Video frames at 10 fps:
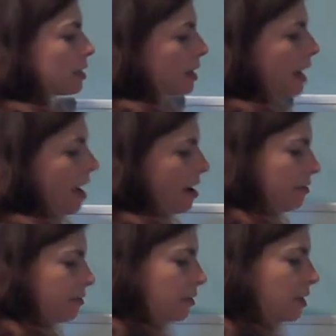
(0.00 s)
going to
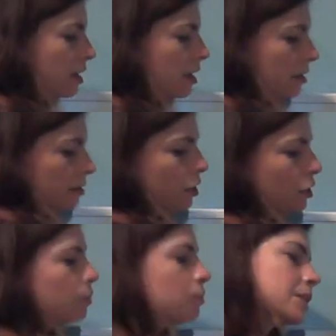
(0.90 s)
have,
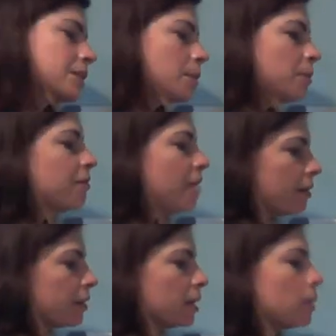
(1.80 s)
it's going to be
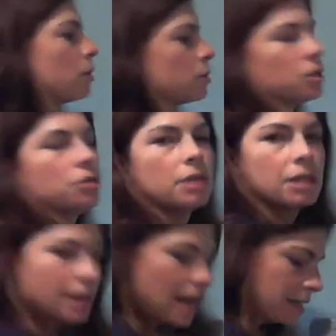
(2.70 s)
very close to unit
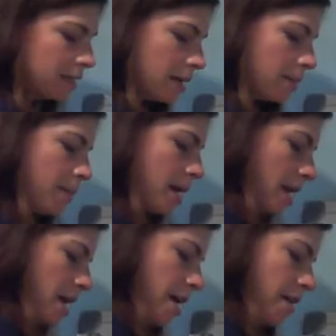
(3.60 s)
elastic. But
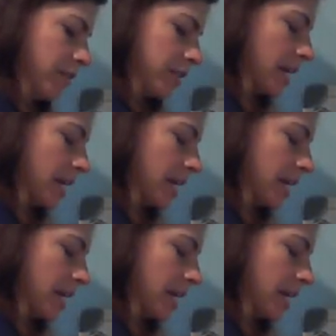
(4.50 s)
if it's